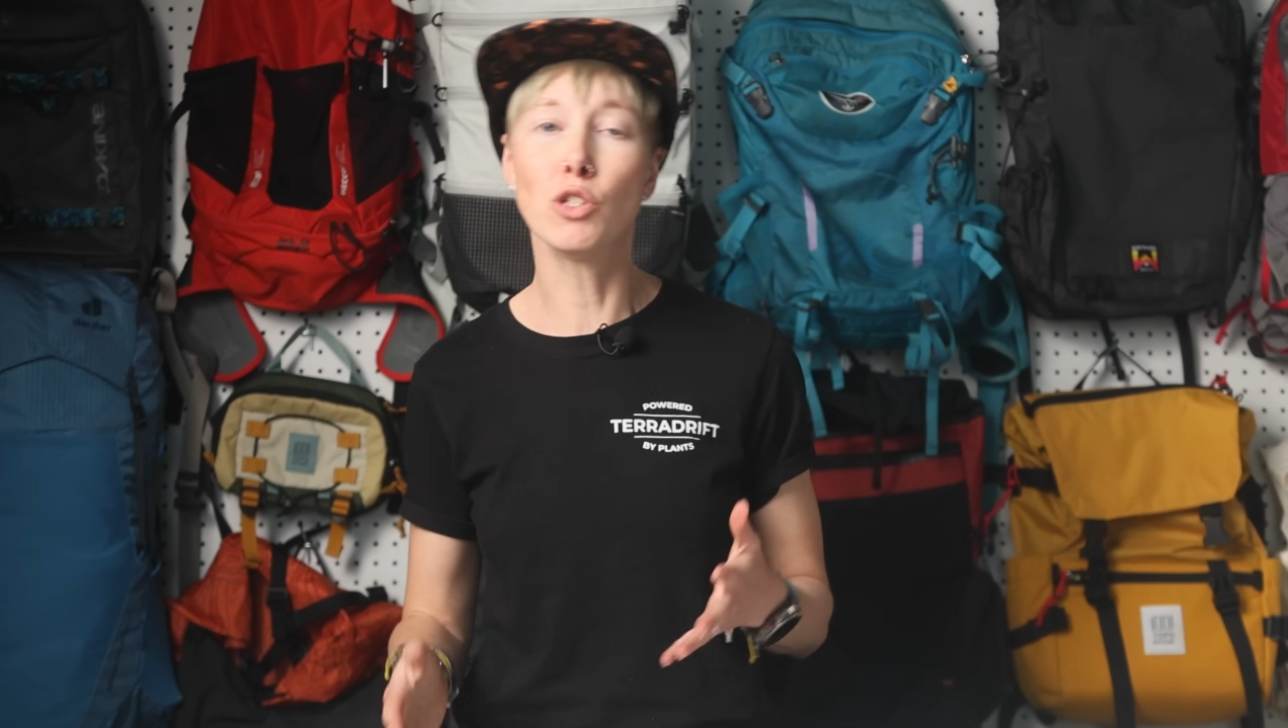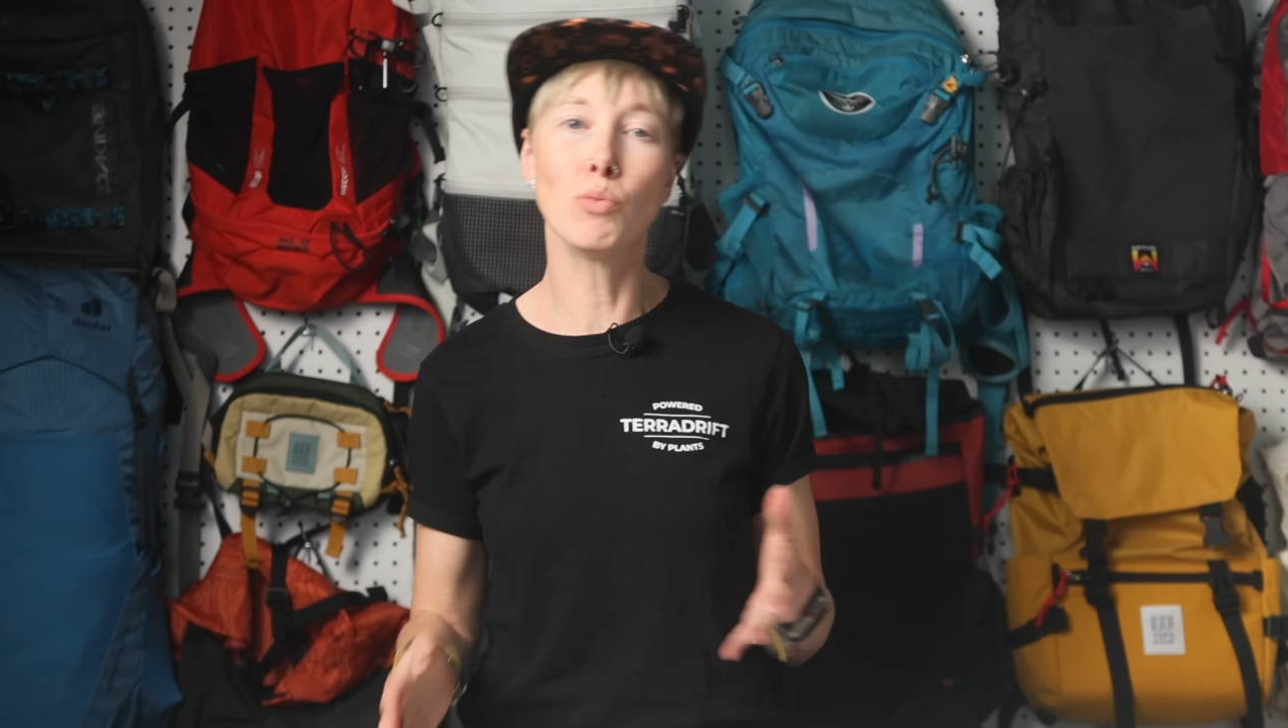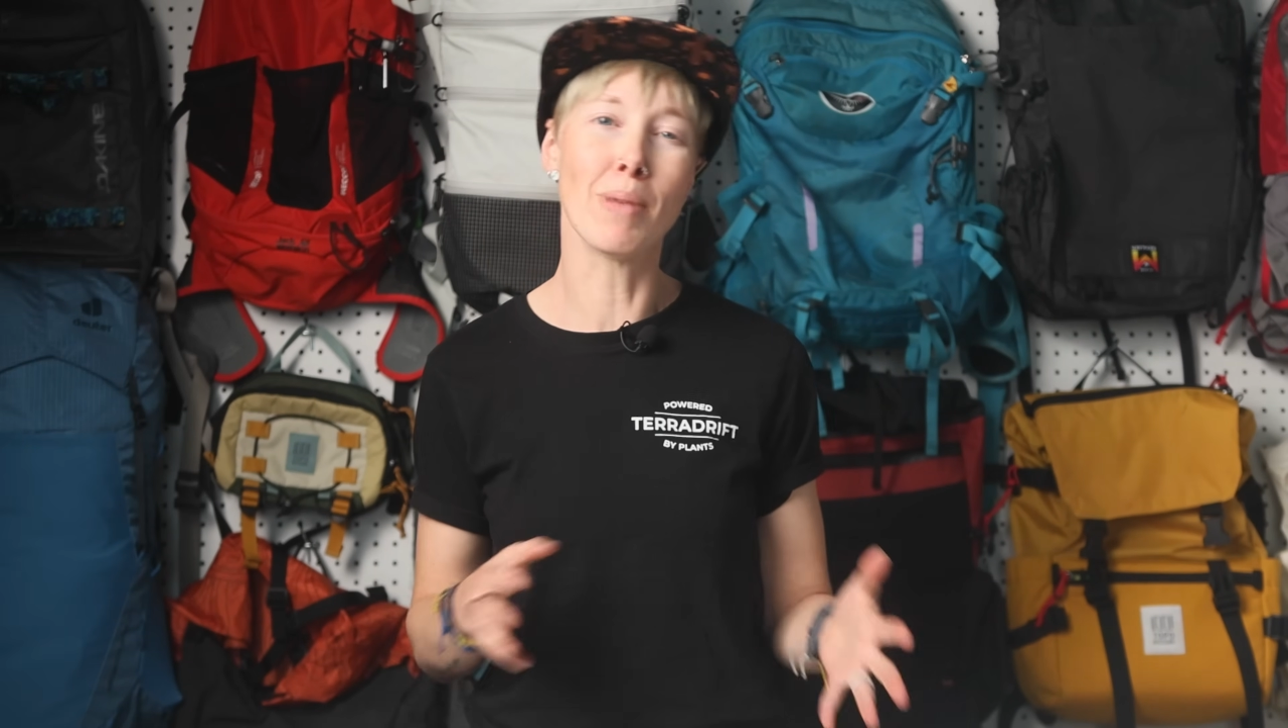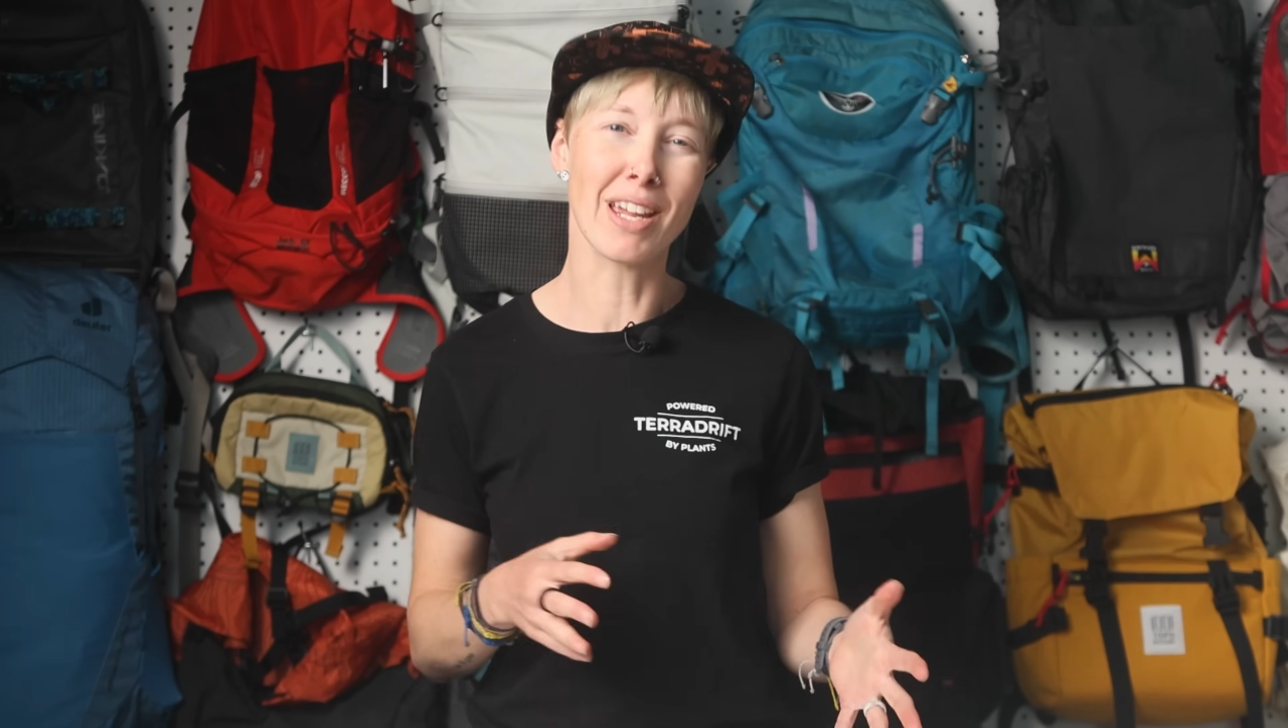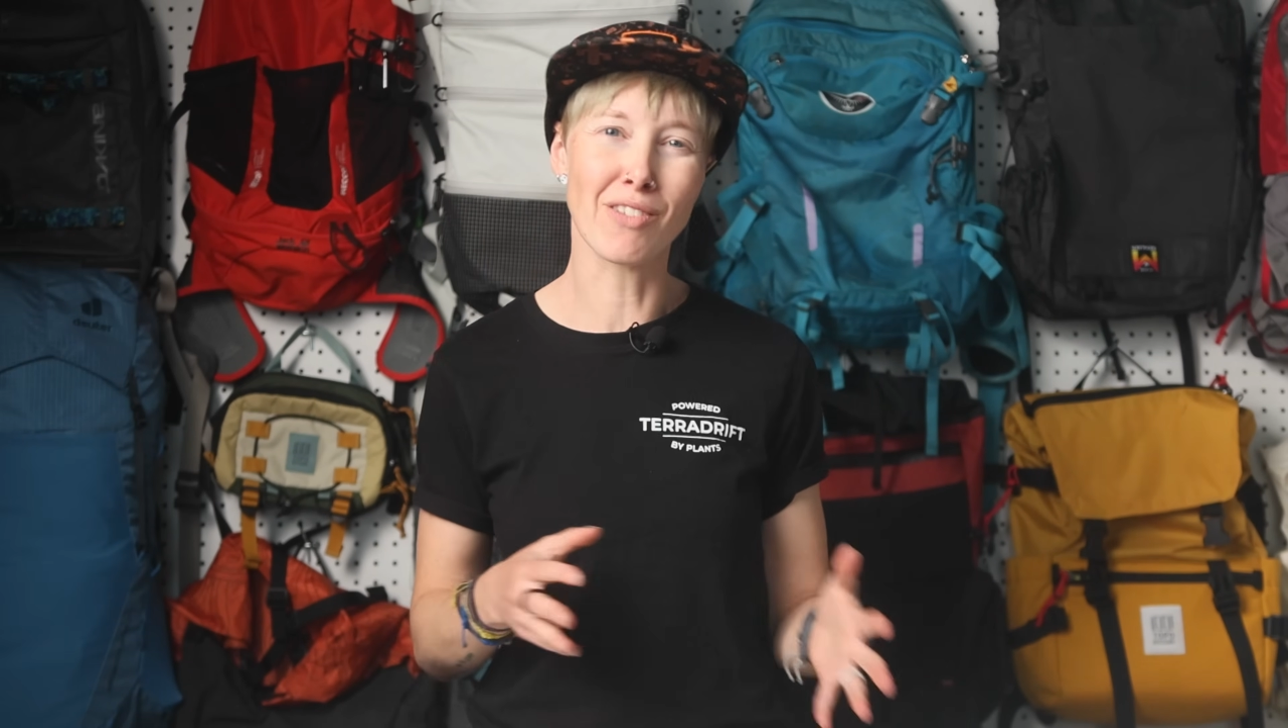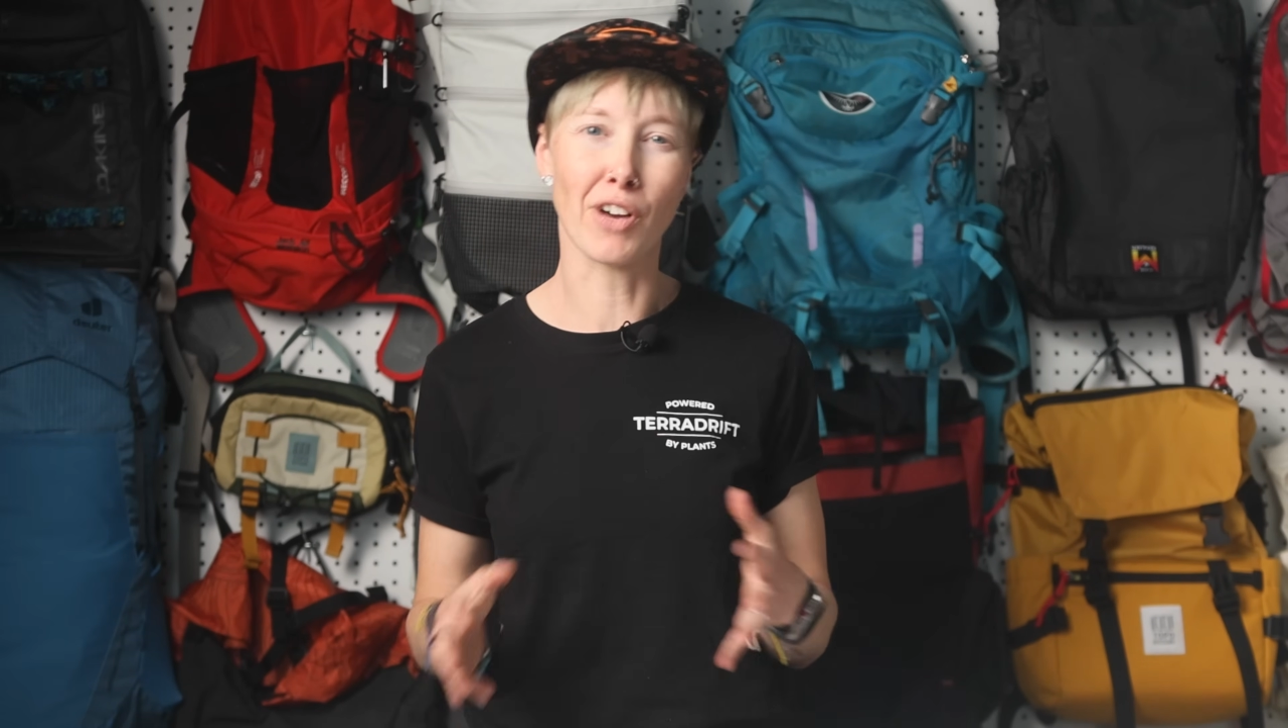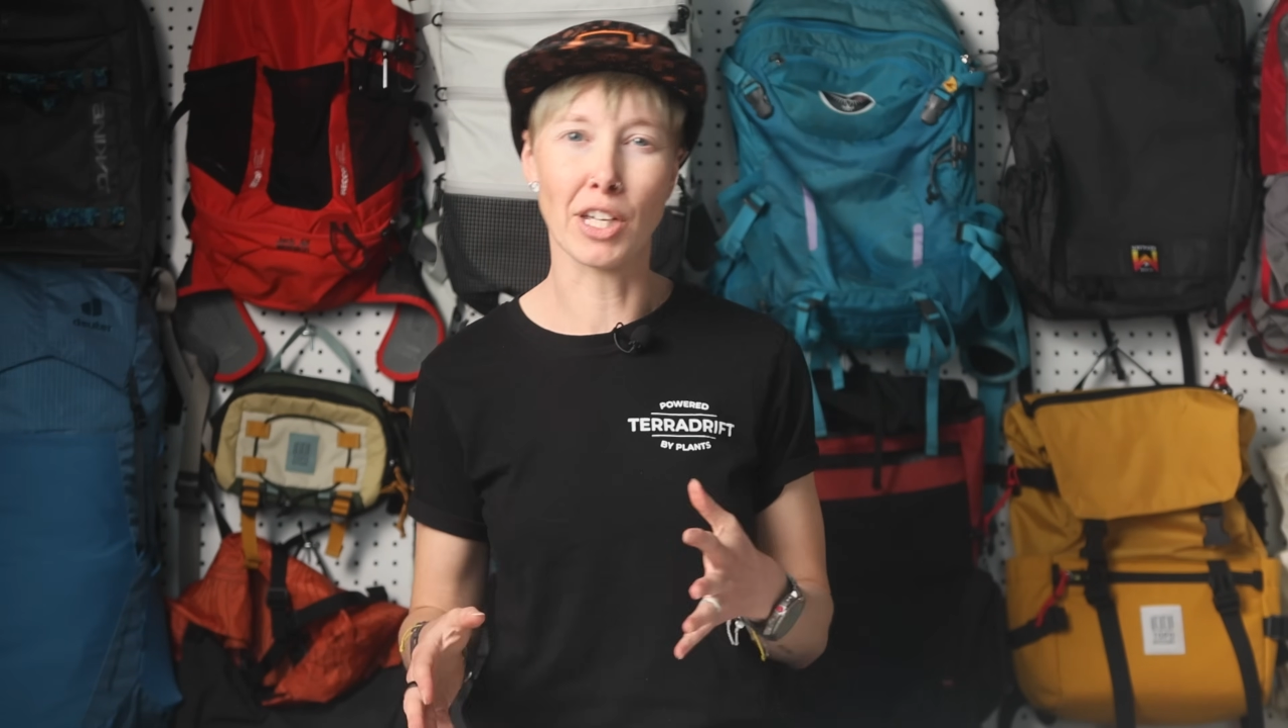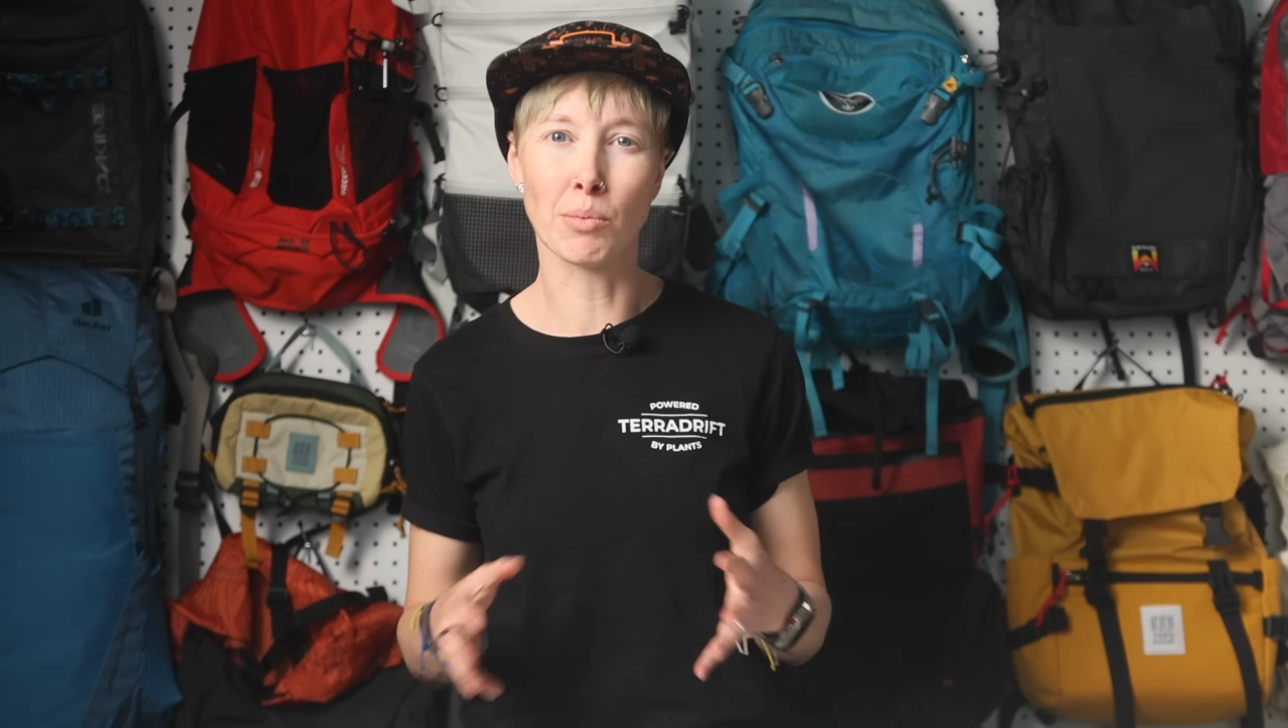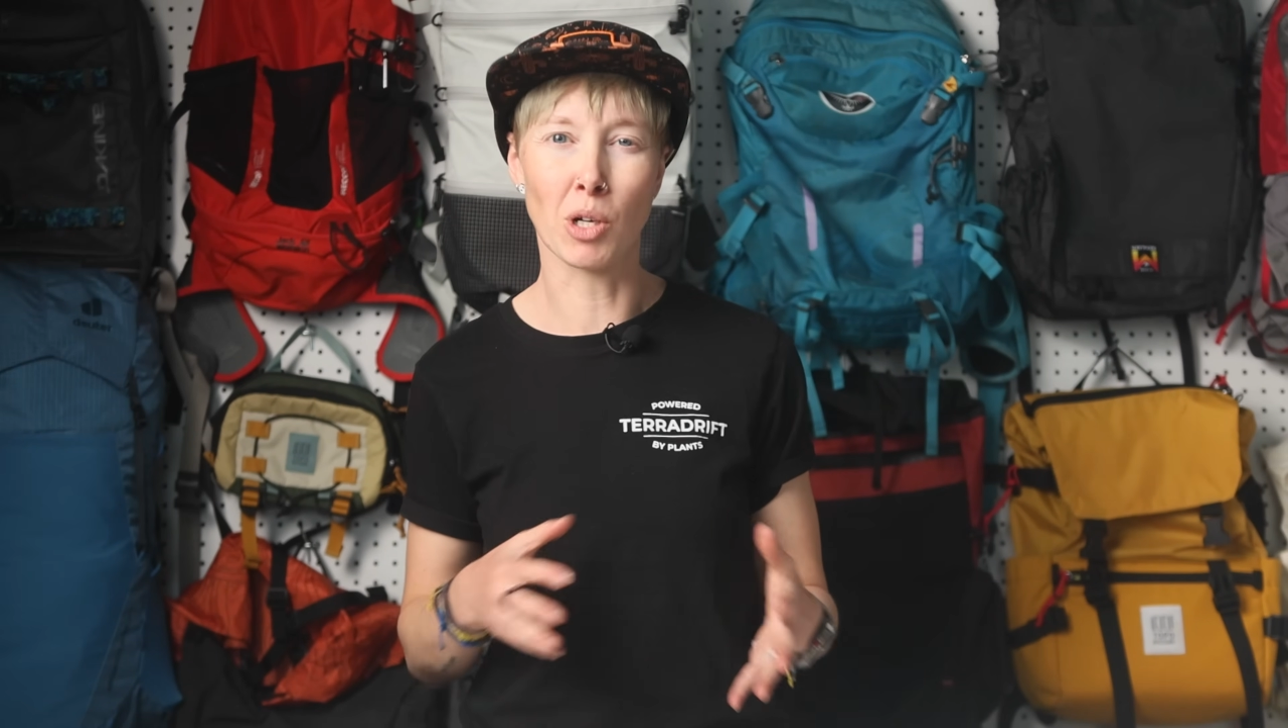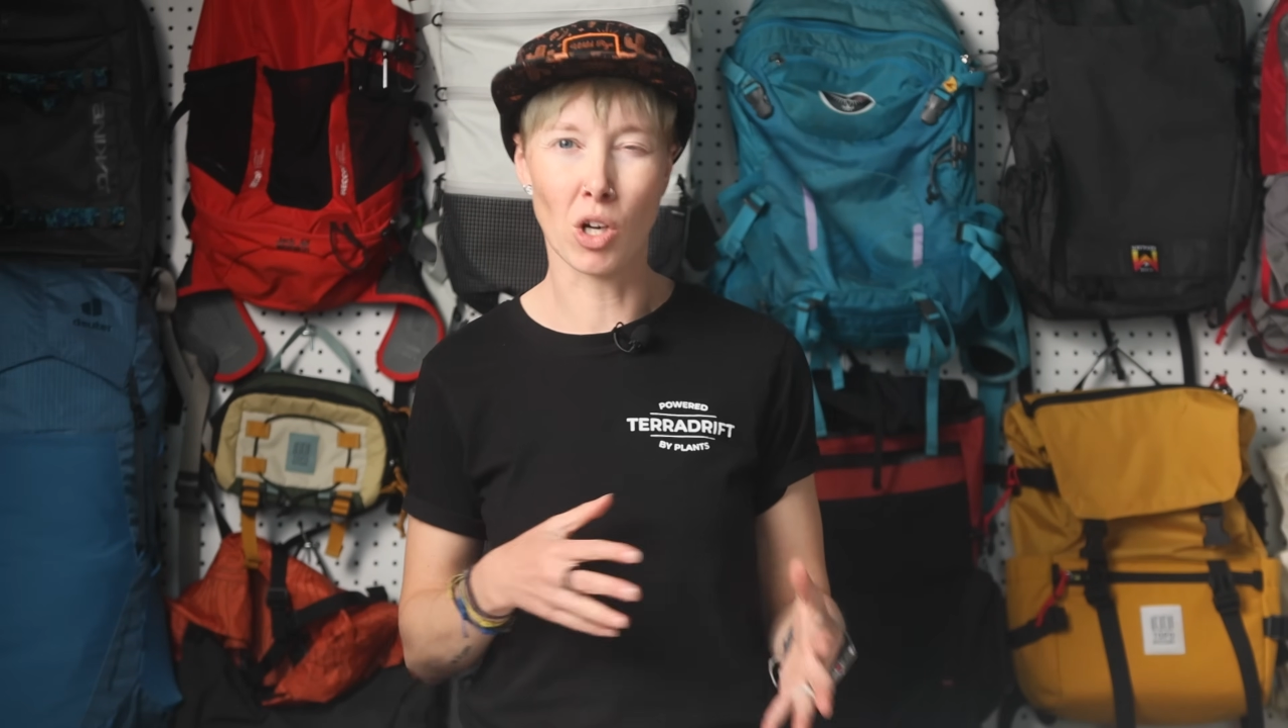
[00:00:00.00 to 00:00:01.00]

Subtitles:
you may find them